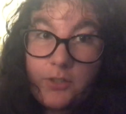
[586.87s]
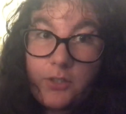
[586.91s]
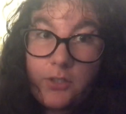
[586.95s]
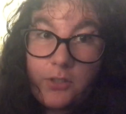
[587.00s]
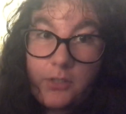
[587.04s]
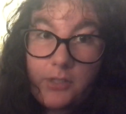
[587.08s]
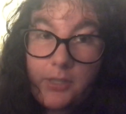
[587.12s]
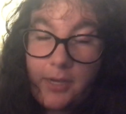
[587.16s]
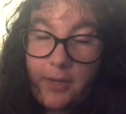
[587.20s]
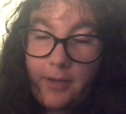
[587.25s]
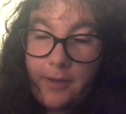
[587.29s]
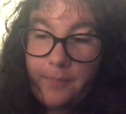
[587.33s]

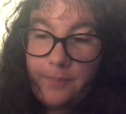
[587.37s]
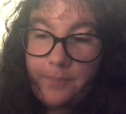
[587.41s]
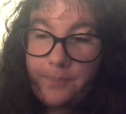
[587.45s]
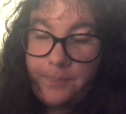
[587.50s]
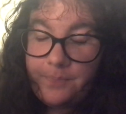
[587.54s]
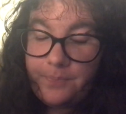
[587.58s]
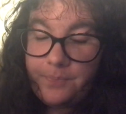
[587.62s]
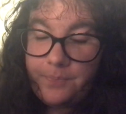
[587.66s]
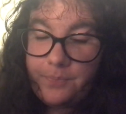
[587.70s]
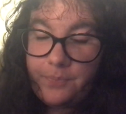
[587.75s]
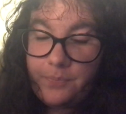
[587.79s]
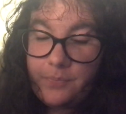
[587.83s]
just yet.
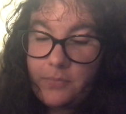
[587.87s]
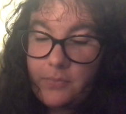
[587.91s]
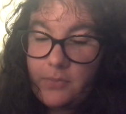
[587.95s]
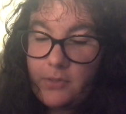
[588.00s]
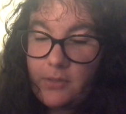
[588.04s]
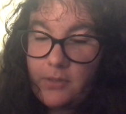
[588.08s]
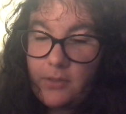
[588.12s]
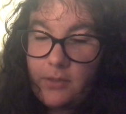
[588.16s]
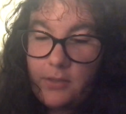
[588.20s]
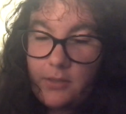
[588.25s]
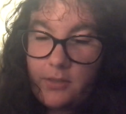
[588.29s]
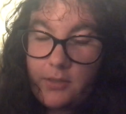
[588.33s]

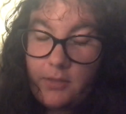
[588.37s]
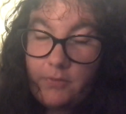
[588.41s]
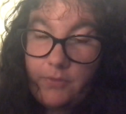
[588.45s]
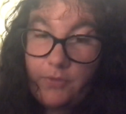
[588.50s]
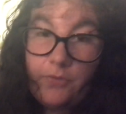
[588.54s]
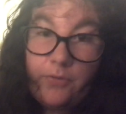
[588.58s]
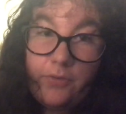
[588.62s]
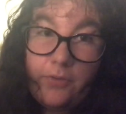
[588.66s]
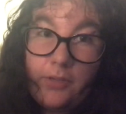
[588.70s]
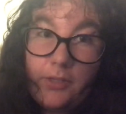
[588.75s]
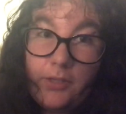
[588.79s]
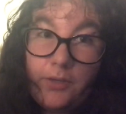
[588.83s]
If
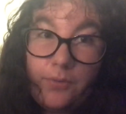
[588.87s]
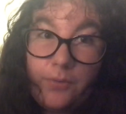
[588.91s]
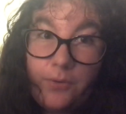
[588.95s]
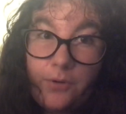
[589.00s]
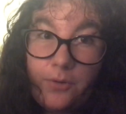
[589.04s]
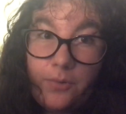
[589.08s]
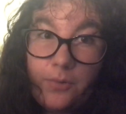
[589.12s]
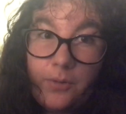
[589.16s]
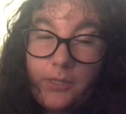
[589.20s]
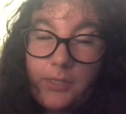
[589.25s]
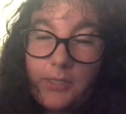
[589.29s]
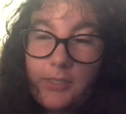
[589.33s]
you feel like you
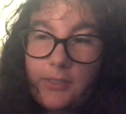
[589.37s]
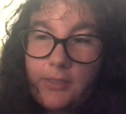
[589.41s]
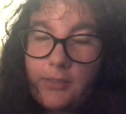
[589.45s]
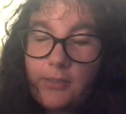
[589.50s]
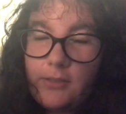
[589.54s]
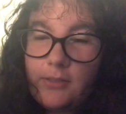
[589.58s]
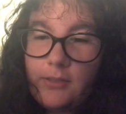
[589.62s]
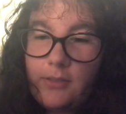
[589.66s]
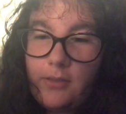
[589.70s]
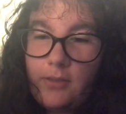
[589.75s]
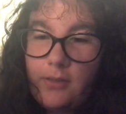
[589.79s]
know what it is,